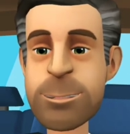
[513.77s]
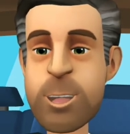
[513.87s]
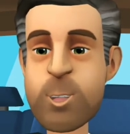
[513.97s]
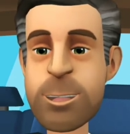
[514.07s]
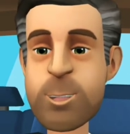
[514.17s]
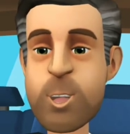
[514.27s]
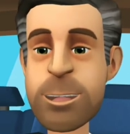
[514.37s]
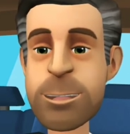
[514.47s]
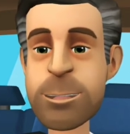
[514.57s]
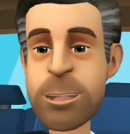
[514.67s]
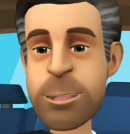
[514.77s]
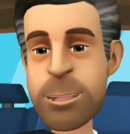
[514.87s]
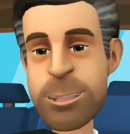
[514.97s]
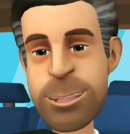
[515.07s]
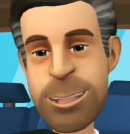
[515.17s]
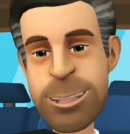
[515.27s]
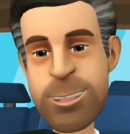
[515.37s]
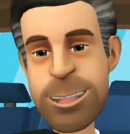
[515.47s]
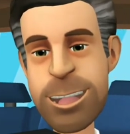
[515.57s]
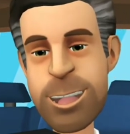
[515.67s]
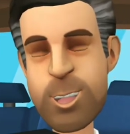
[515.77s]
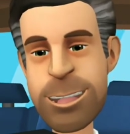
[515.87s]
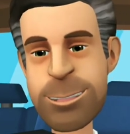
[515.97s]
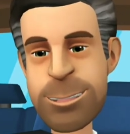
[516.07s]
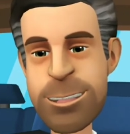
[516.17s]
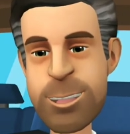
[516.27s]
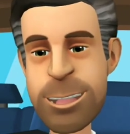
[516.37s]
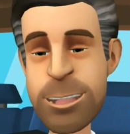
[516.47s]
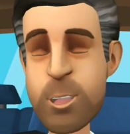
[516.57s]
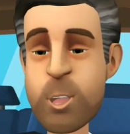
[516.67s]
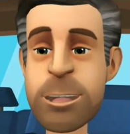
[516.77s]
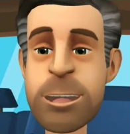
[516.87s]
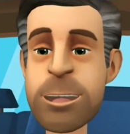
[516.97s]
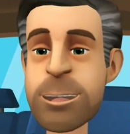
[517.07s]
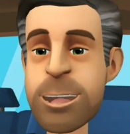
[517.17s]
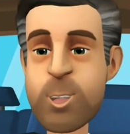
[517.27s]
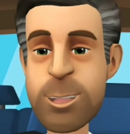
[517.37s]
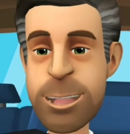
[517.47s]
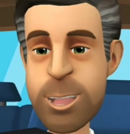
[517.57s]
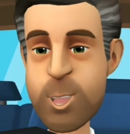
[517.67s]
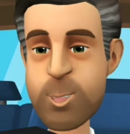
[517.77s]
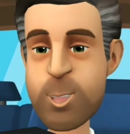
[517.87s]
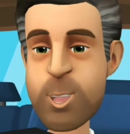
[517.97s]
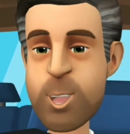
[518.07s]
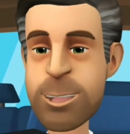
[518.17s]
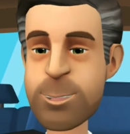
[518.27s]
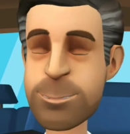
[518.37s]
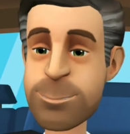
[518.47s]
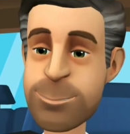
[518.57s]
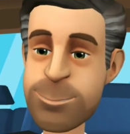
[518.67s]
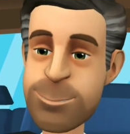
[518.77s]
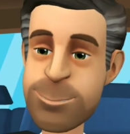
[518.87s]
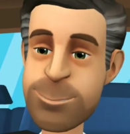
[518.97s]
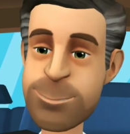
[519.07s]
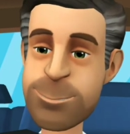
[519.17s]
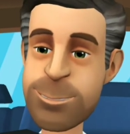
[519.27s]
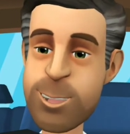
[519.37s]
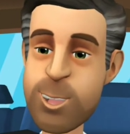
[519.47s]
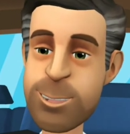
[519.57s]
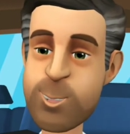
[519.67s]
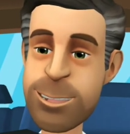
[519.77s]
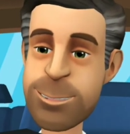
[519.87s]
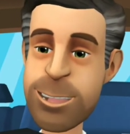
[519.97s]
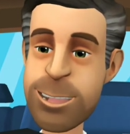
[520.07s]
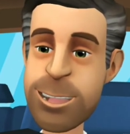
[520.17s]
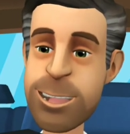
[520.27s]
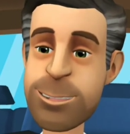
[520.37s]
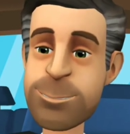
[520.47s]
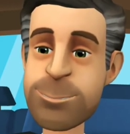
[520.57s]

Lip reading: users online claim that Discover insurance coverage for rental cars includes Turo. Turo cancellation.